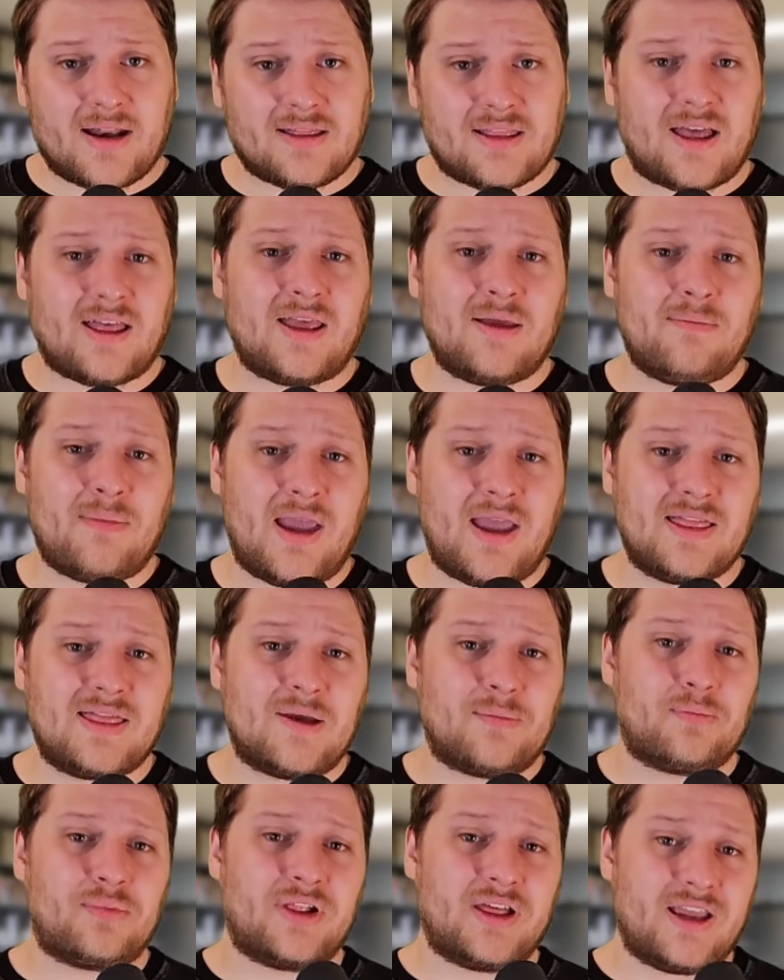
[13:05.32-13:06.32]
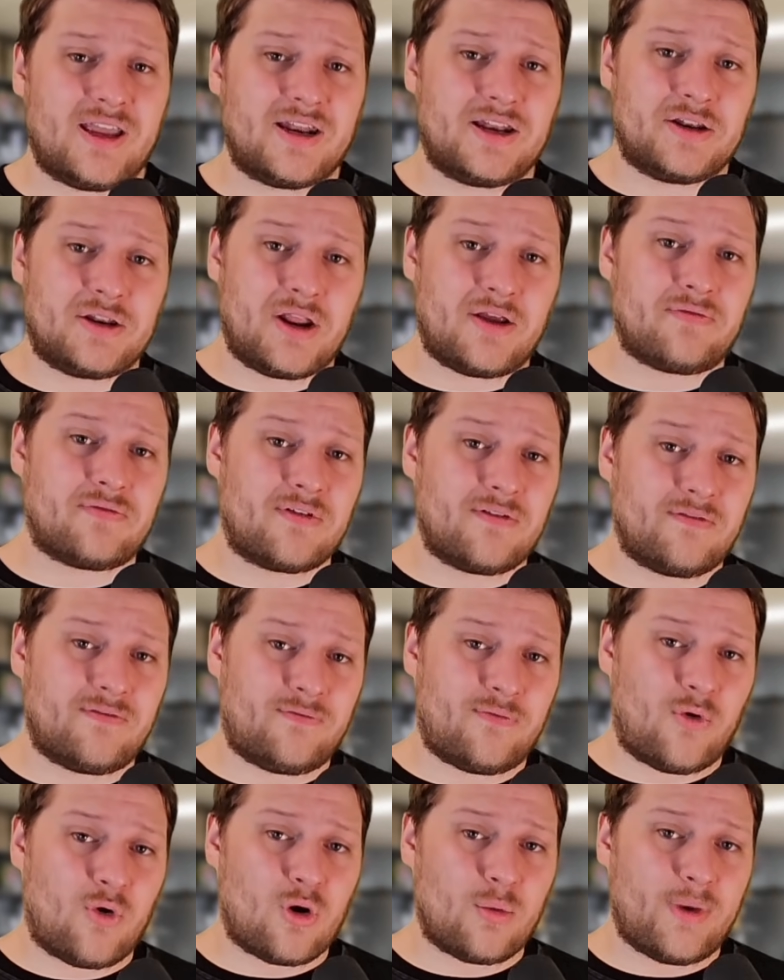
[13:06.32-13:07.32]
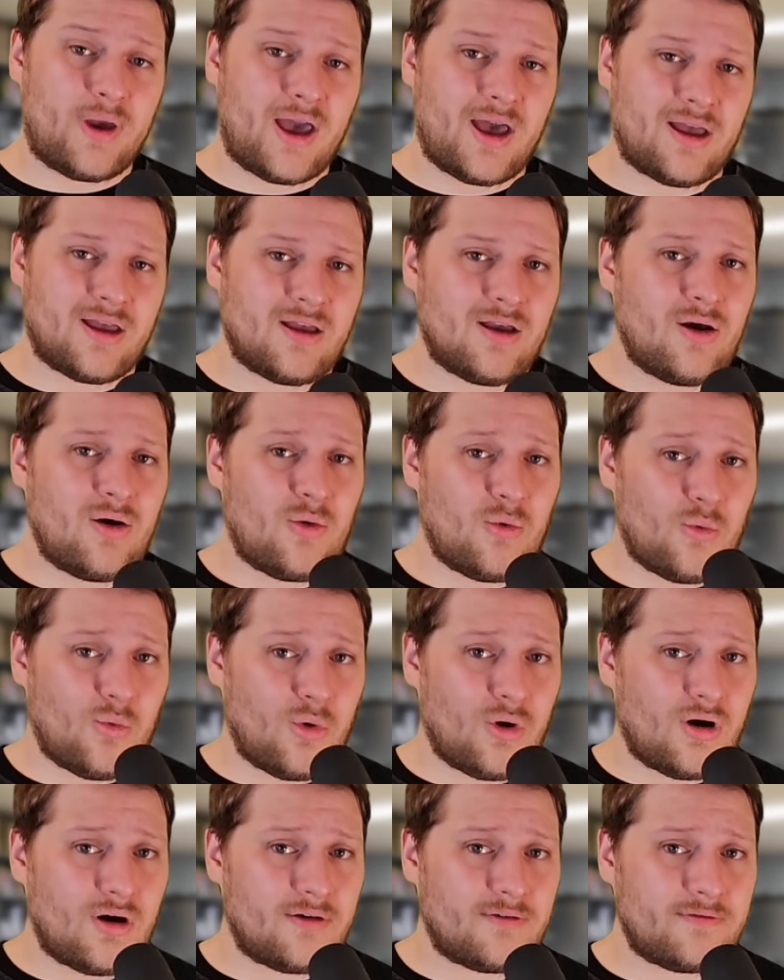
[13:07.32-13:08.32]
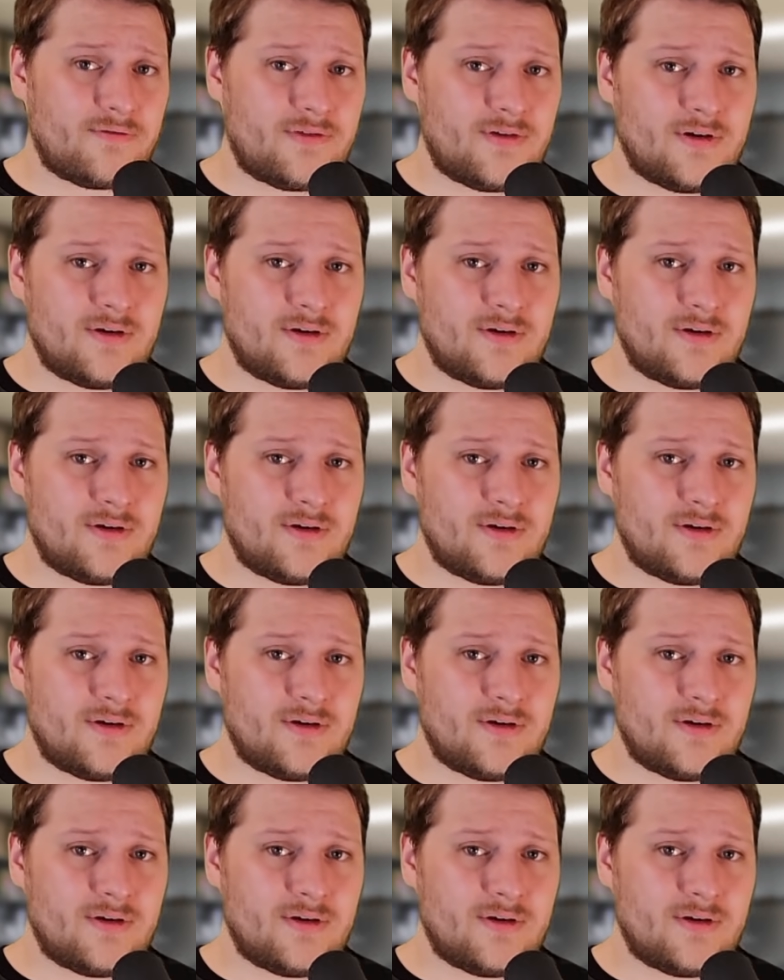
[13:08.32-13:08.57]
that it made them play a different format. Woof.